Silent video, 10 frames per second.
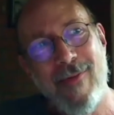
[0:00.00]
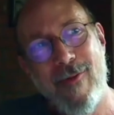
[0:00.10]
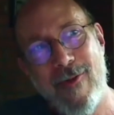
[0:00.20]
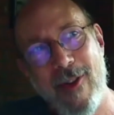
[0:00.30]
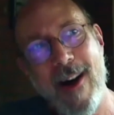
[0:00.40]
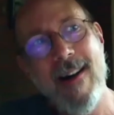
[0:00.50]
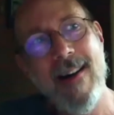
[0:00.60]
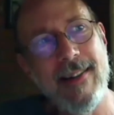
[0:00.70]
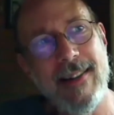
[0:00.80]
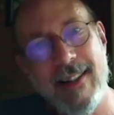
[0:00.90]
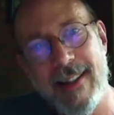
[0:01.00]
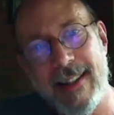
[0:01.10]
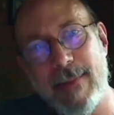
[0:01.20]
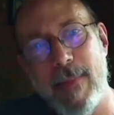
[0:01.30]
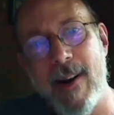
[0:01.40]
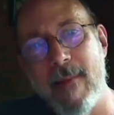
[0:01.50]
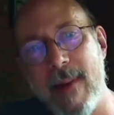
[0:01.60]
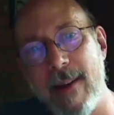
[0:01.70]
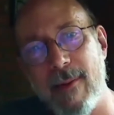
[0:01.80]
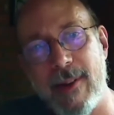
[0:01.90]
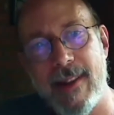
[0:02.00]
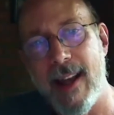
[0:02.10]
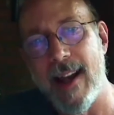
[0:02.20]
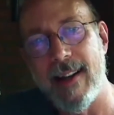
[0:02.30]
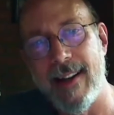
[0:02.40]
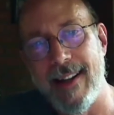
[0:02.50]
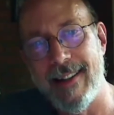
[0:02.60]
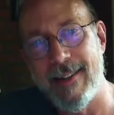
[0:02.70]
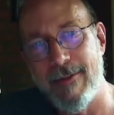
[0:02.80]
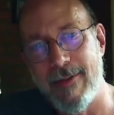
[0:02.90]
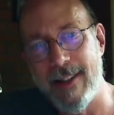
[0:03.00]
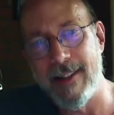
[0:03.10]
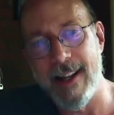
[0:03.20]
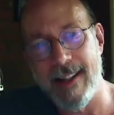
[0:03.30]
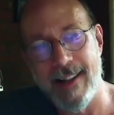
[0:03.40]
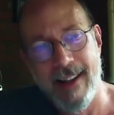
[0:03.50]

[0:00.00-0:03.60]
fun to experiment with that and to feel like,